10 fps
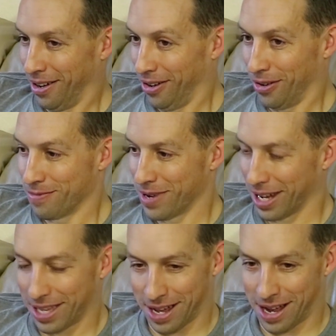Oh my
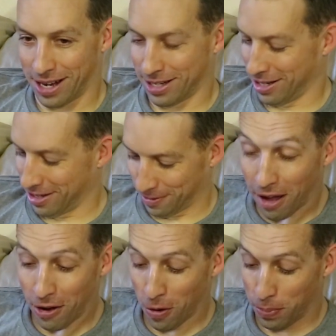gosh.
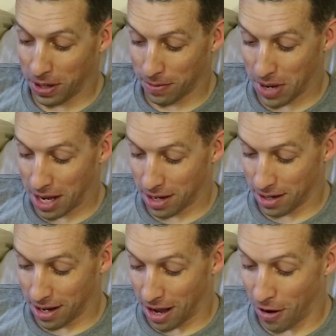Eye-opening,
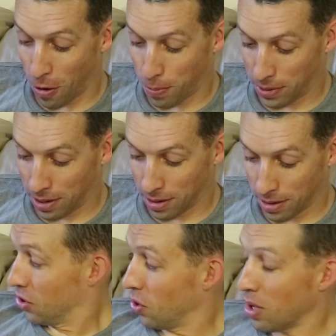man. Eye-opening.
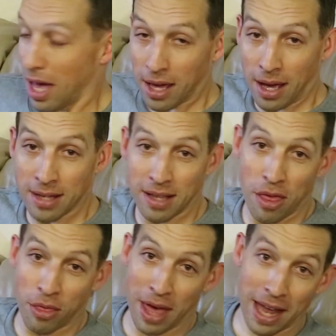So yeah, guys,
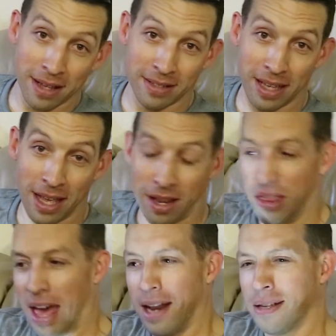that is it.
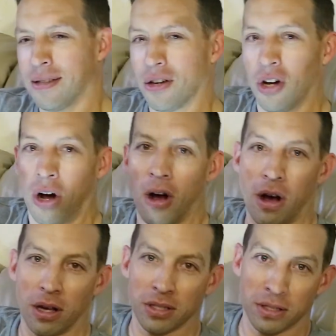That is the
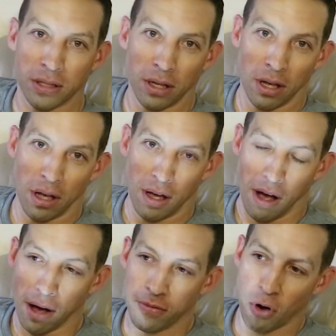cost
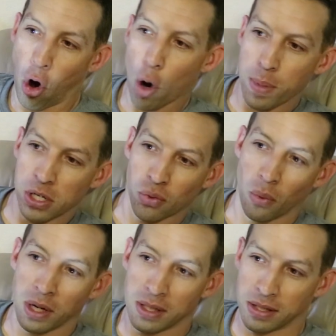of an
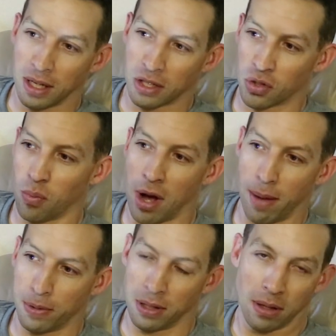RB26
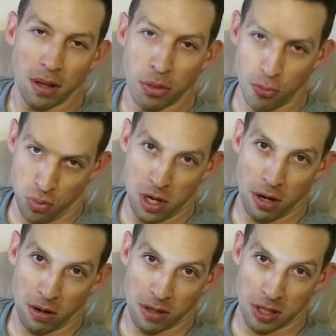swapped
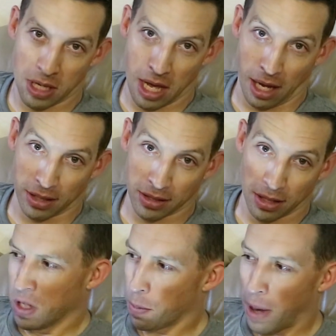300ZX.
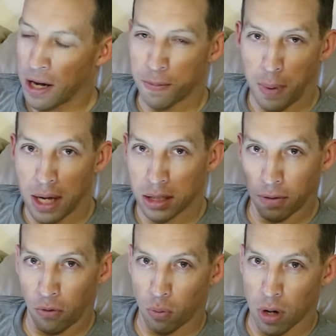It's about as
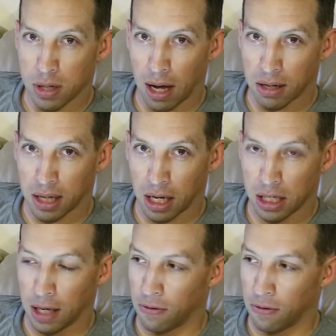basic of a rundown as I can